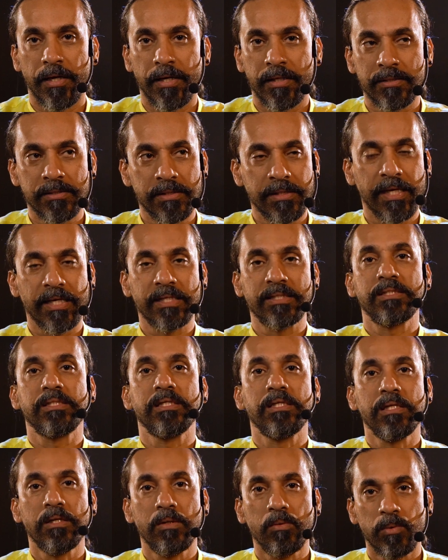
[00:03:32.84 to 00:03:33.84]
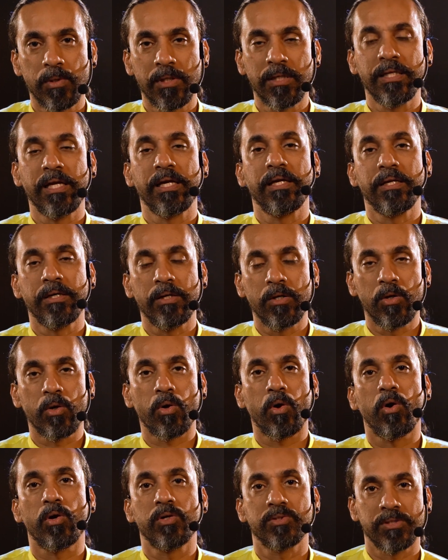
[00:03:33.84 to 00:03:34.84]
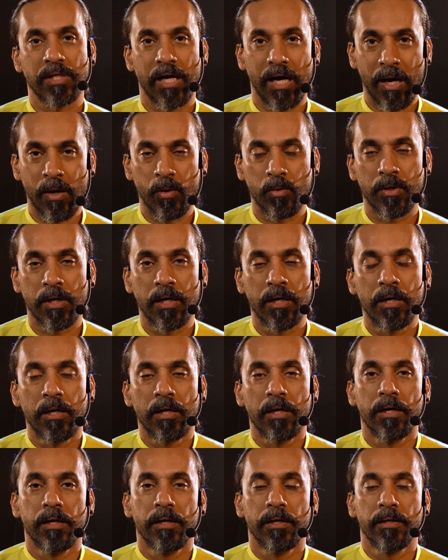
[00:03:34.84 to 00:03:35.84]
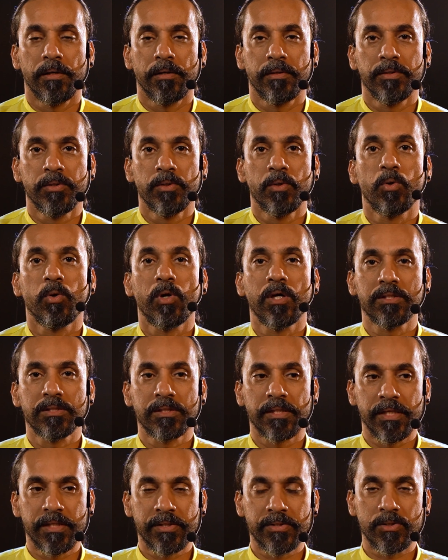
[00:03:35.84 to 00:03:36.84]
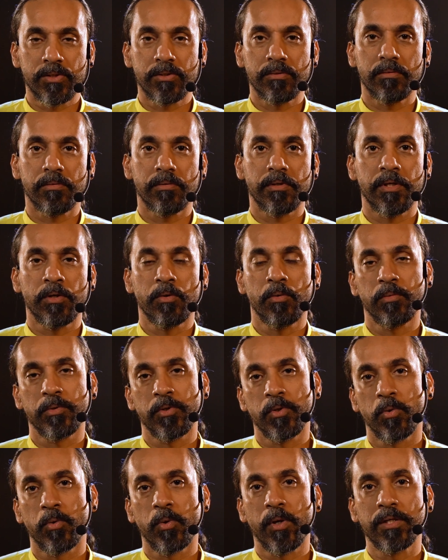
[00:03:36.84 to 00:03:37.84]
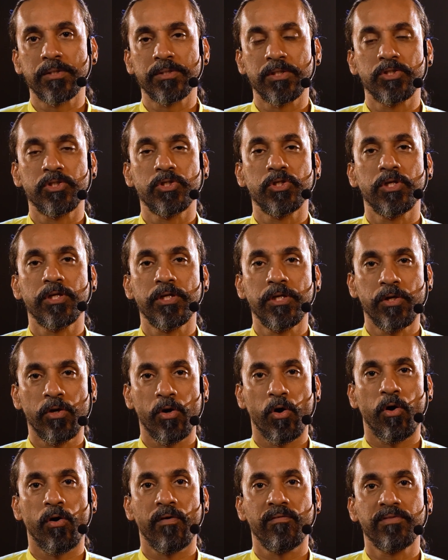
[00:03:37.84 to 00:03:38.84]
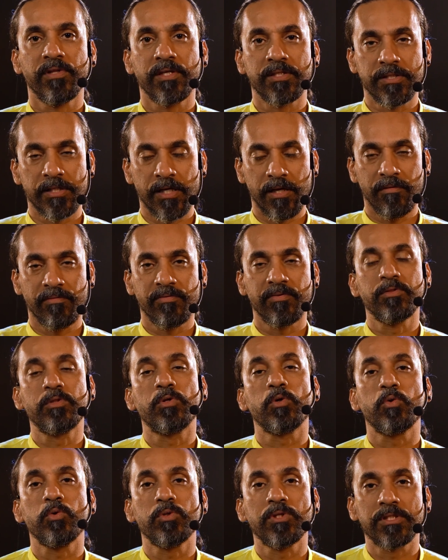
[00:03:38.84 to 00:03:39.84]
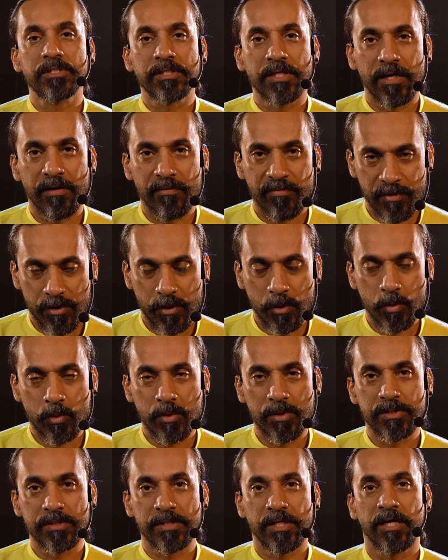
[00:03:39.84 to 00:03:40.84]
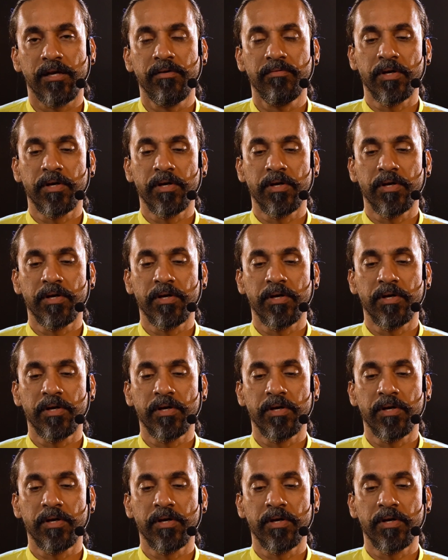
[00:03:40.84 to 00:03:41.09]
It's the external world that it draws out. Yoga says, yoga is a journey of the self, through the self, to the self.